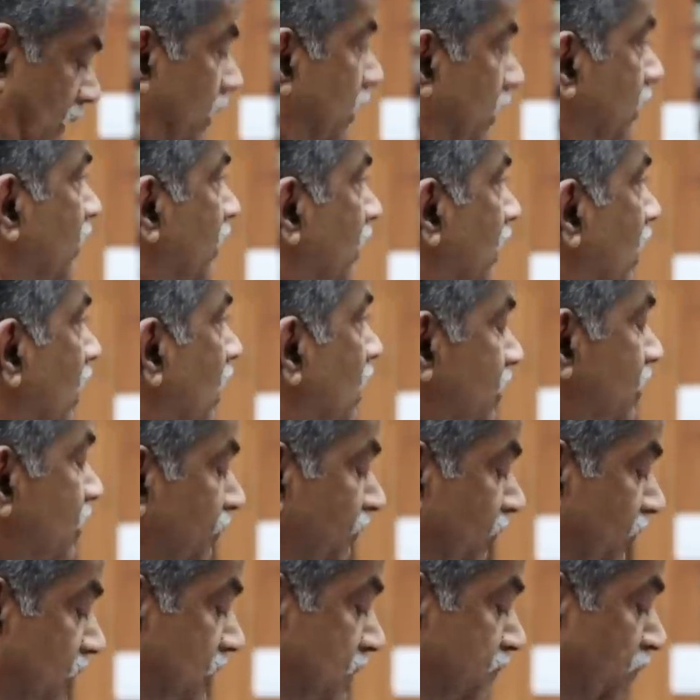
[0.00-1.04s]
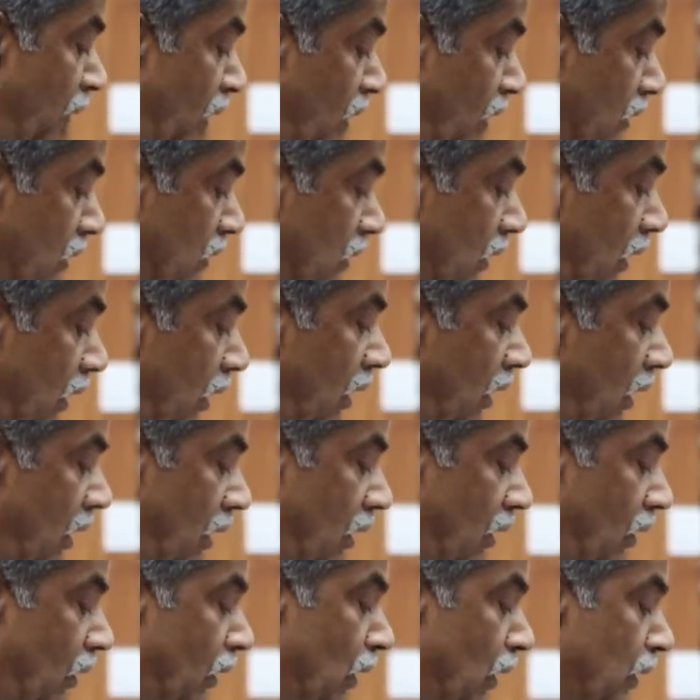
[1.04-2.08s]
Your lordship was born
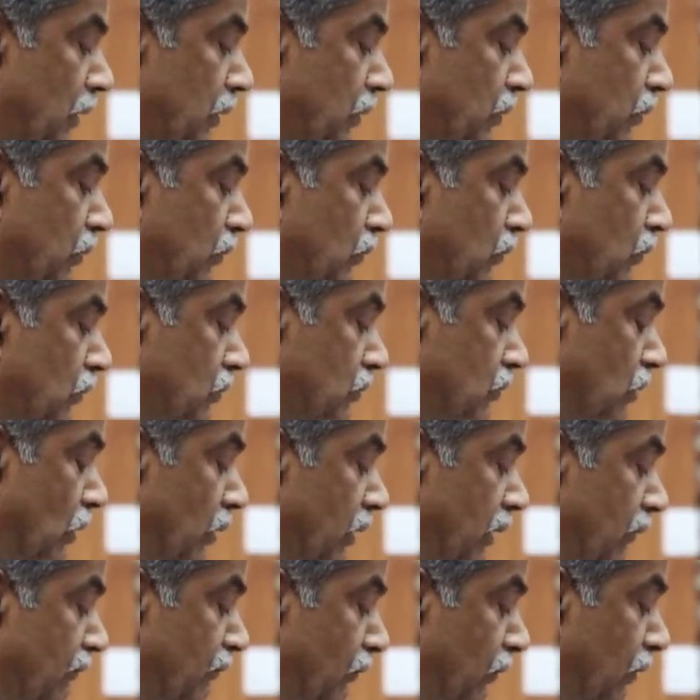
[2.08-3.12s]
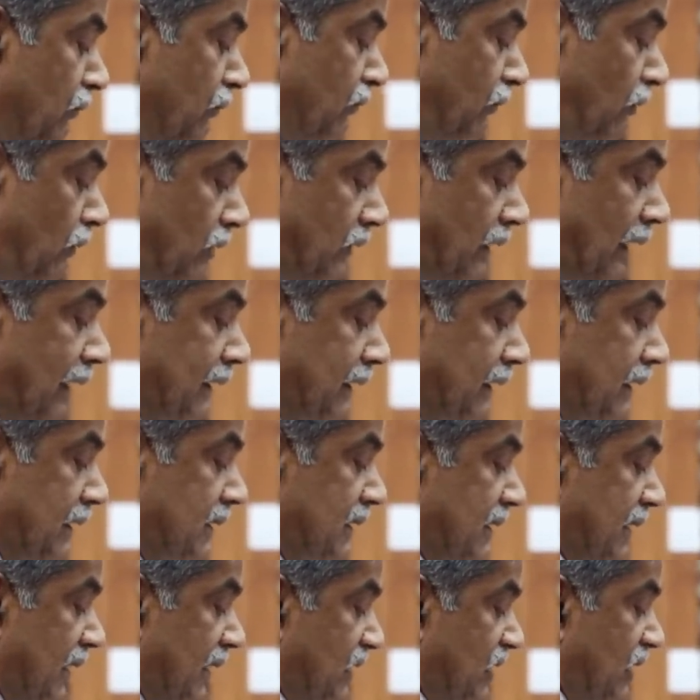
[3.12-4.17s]
on
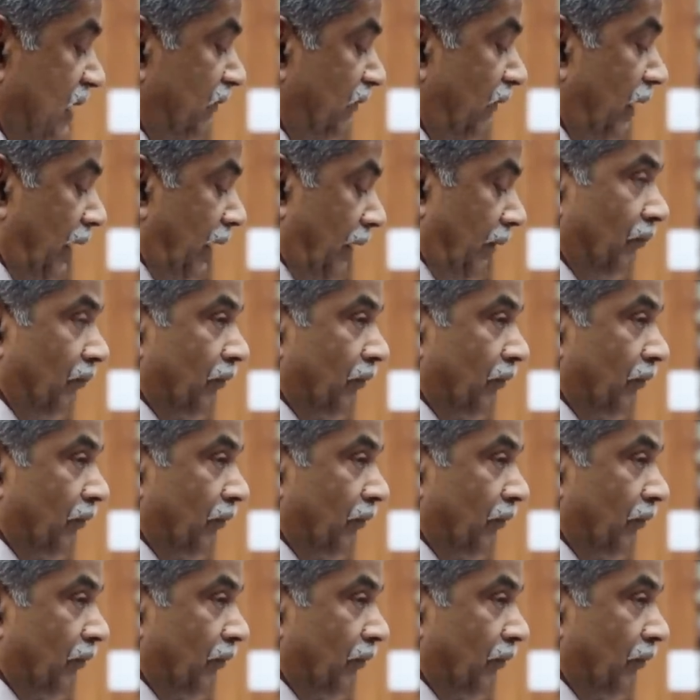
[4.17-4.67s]
24/4/1961.